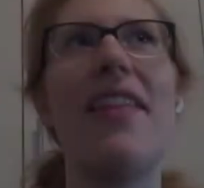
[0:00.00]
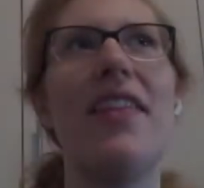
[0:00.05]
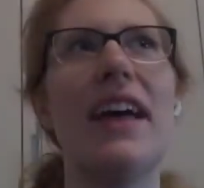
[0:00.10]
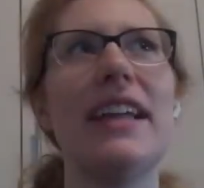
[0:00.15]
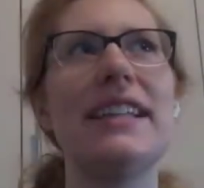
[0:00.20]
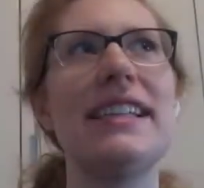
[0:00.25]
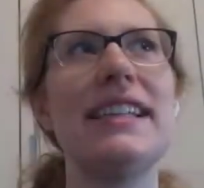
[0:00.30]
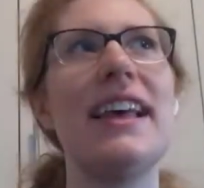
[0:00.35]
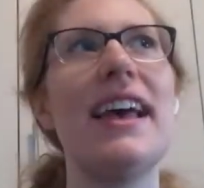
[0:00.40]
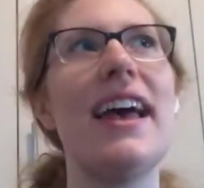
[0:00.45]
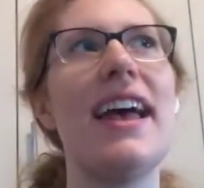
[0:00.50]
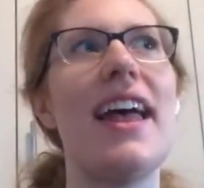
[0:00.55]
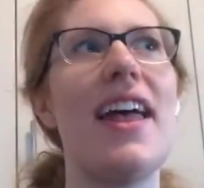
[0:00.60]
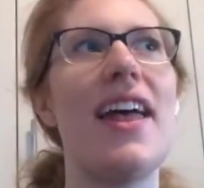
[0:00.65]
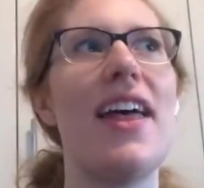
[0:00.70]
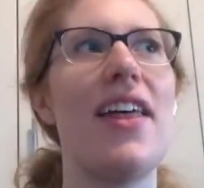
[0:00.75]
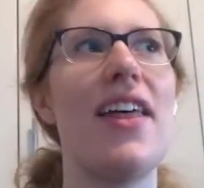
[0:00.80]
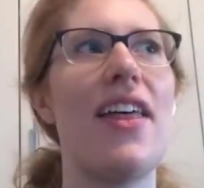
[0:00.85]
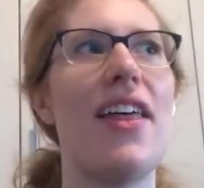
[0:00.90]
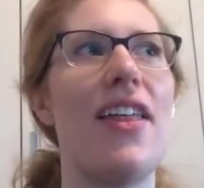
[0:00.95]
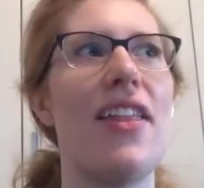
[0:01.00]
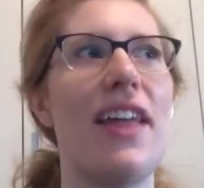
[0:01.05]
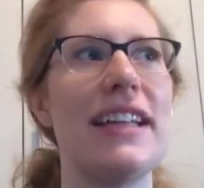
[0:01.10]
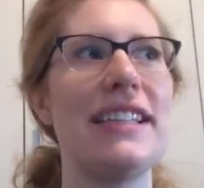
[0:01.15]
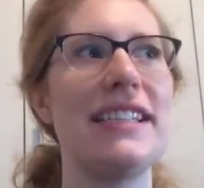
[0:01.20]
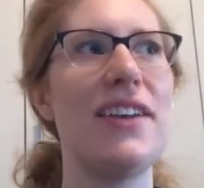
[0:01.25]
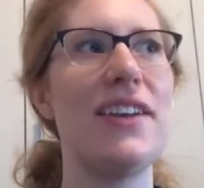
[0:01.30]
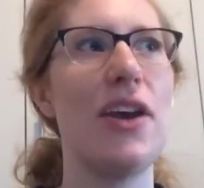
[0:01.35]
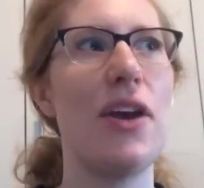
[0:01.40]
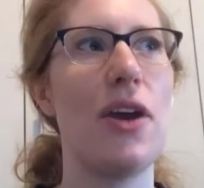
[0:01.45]
that's a
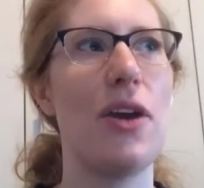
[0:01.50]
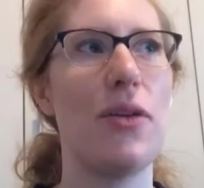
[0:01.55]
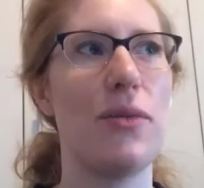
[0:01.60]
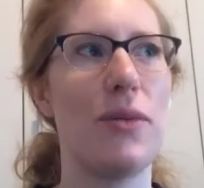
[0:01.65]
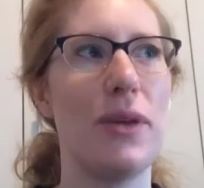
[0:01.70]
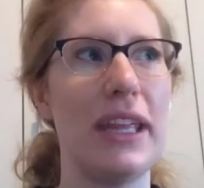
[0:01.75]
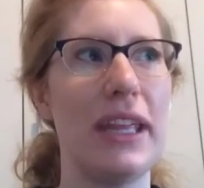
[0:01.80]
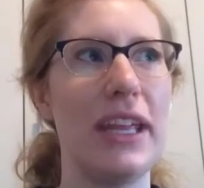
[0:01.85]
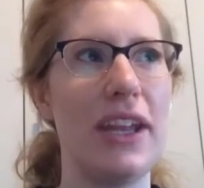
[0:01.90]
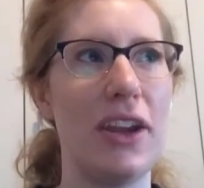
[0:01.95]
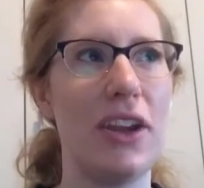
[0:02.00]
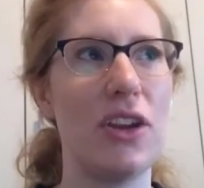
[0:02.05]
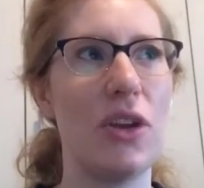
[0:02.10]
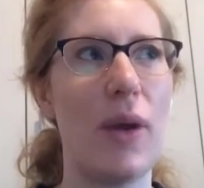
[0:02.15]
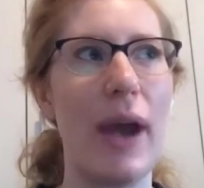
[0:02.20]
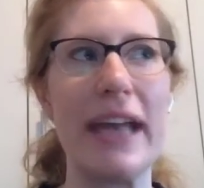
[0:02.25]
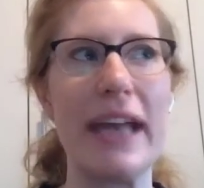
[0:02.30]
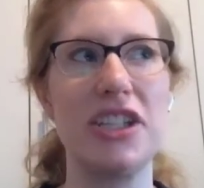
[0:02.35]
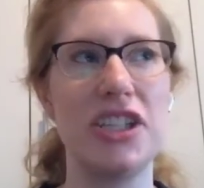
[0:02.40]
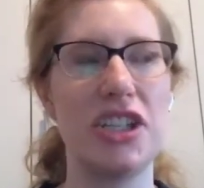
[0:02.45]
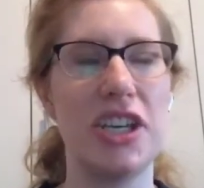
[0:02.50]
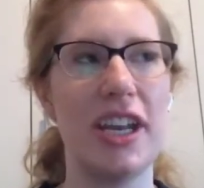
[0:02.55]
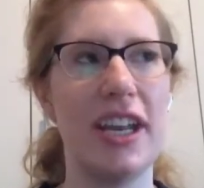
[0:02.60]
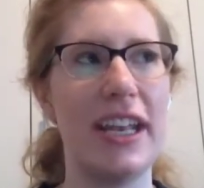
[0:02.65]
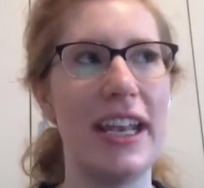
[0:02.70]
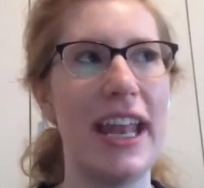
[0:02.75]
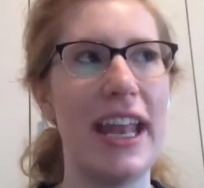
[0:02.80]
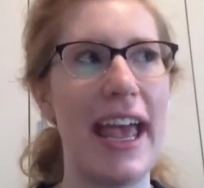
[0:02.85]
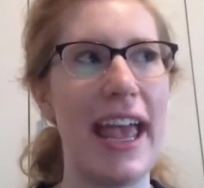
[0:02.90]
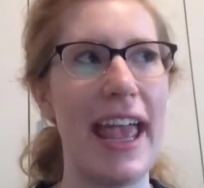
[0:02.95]
really good
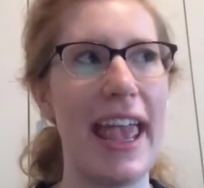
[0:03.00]
question.